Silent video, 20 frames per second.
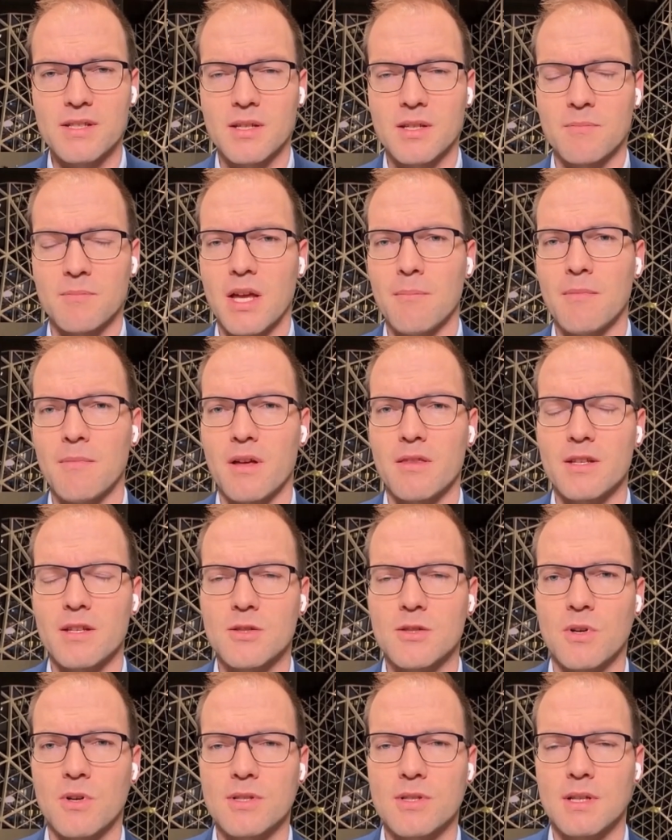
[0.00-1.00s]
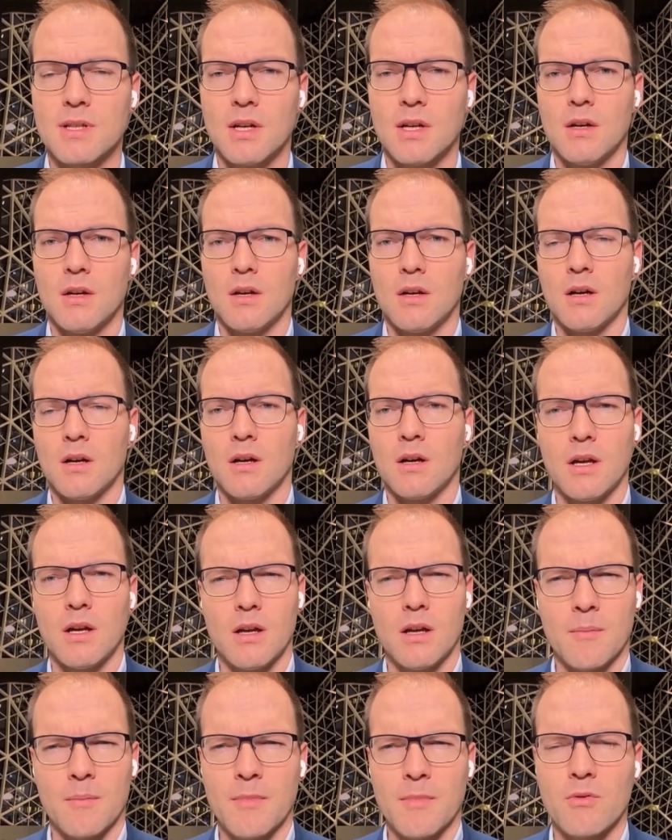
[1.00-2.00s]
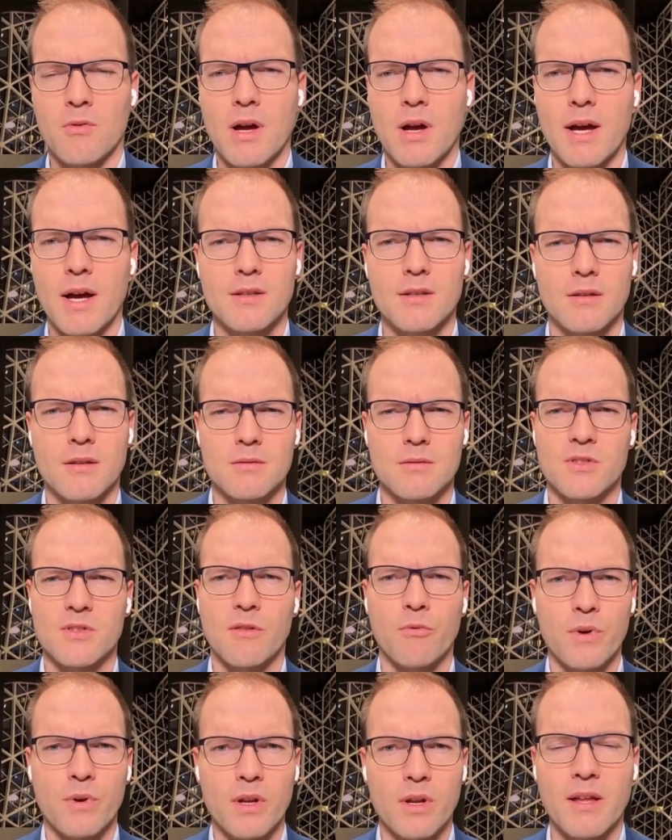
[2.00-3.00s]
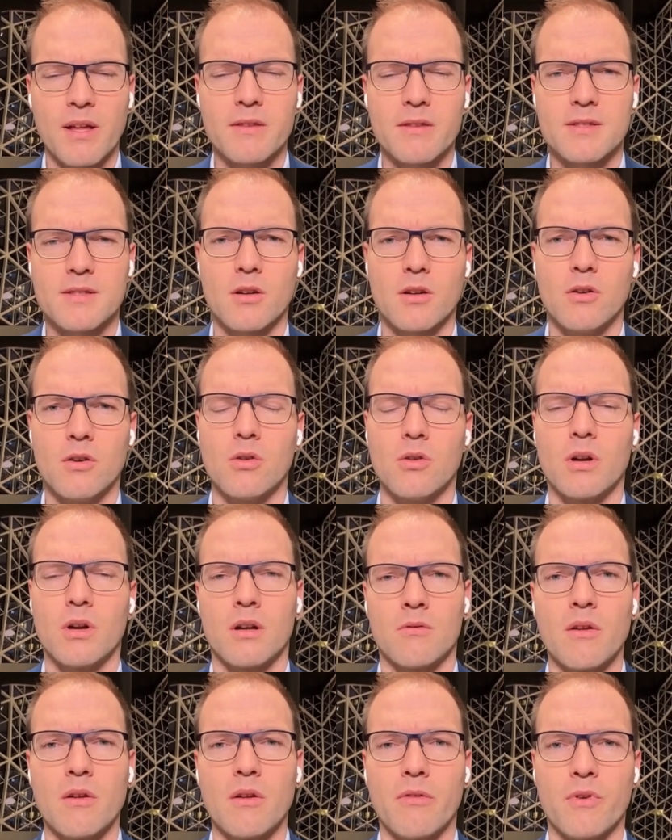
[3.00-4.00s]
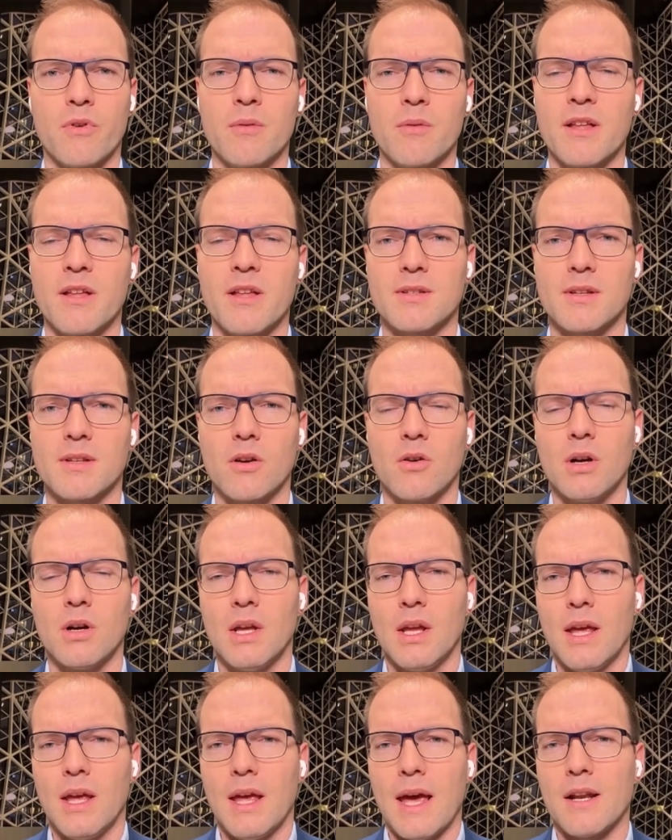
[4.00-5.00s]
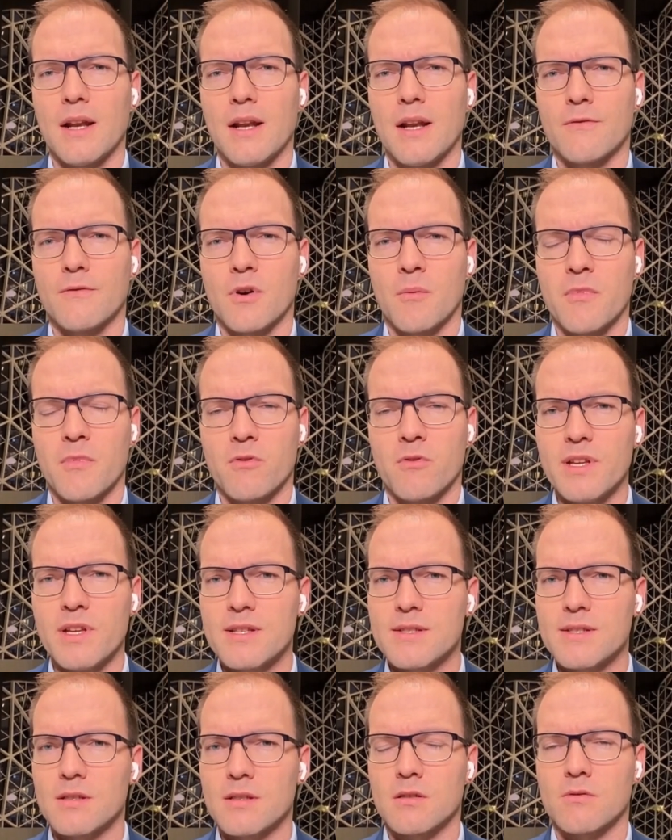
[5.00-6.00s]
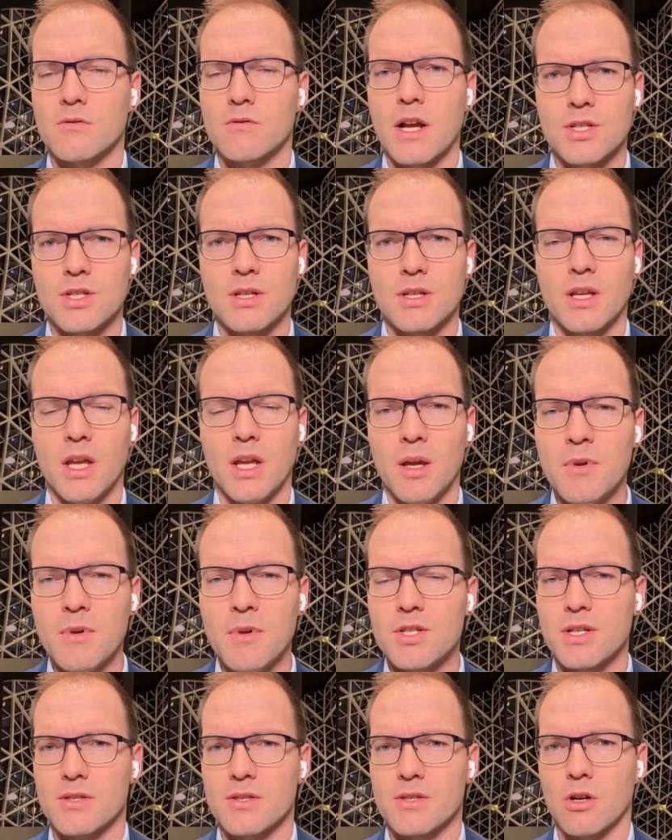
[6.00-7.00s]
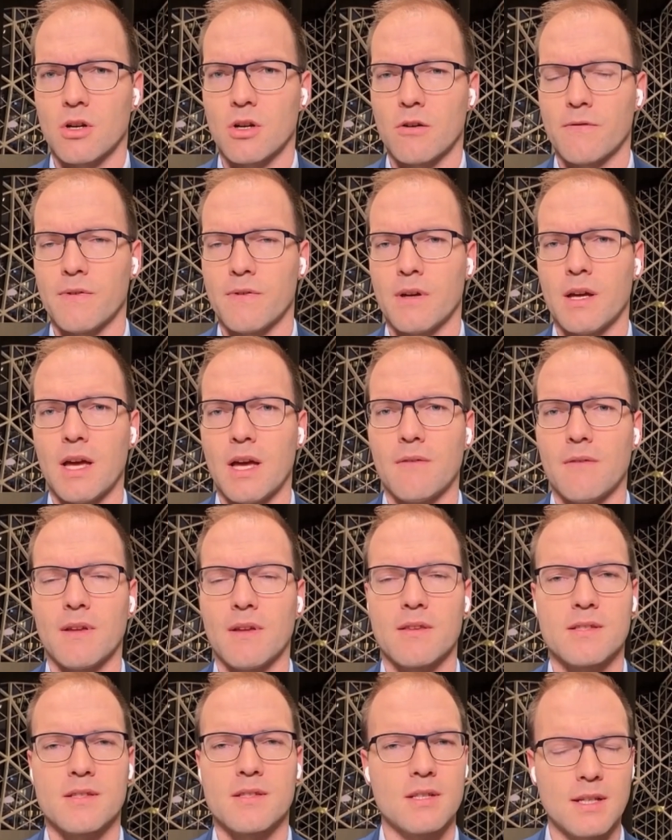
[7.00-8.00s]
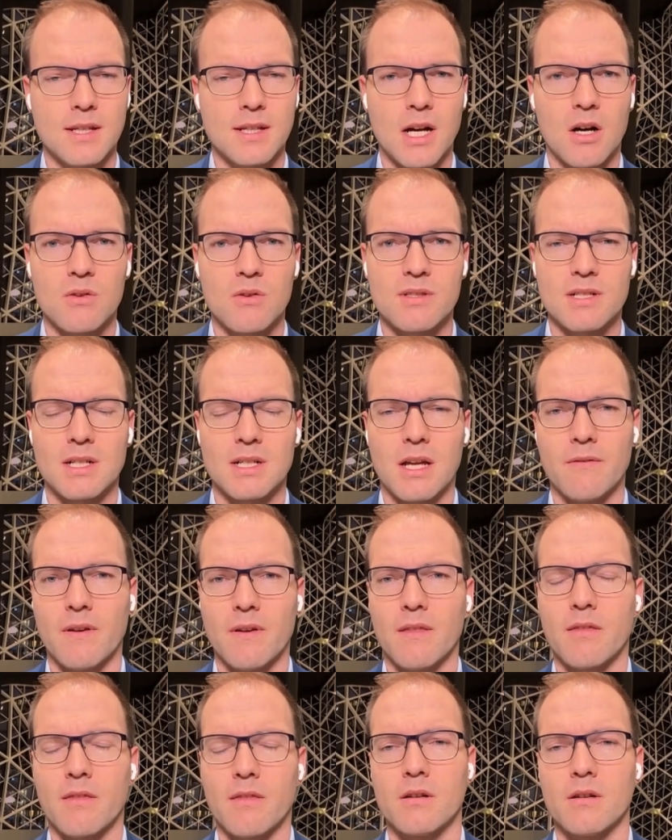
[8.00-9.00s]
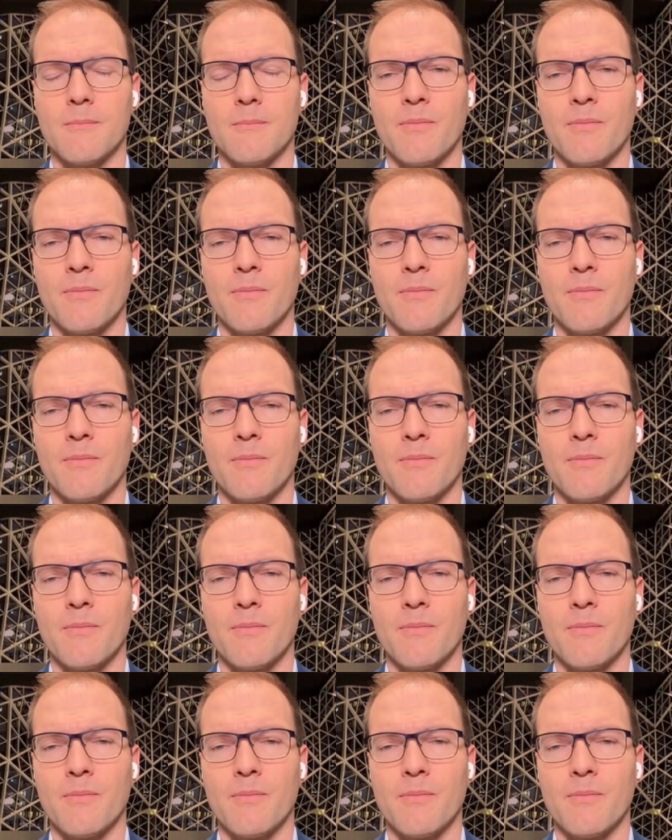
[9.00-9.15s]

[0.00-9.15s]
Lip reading: in mid-September. This was, am I right? It was 3 months ago, around 3 months ago. And from the recent Russian images of having the city council, having